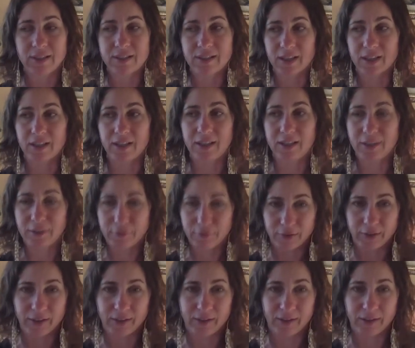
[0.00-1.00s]
It's a
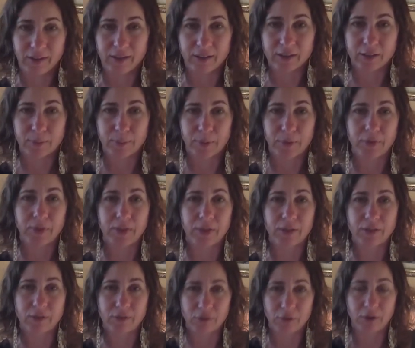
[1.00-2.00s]
living
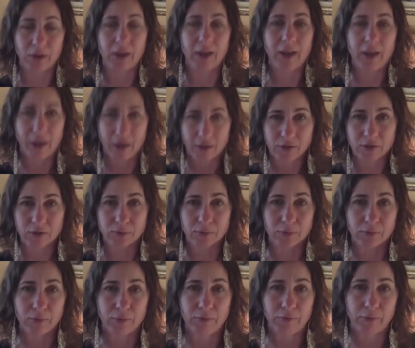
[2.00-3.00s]
experience. You're a
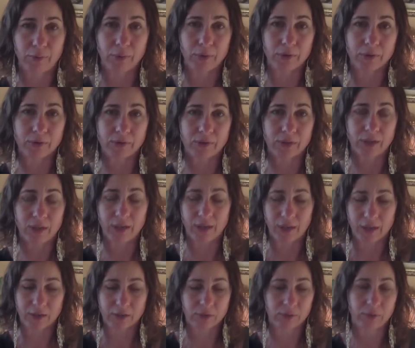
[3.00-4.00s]
natural force, a
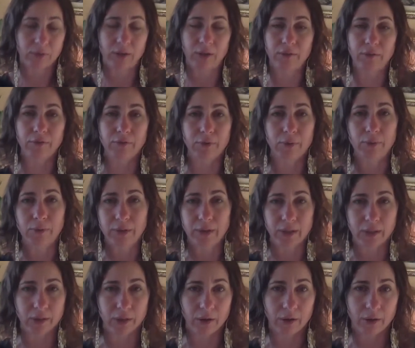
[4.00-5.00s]
natural
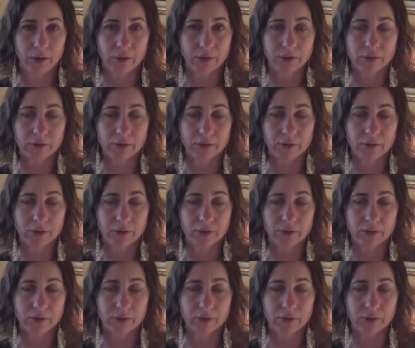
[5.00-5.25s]
unfolding law.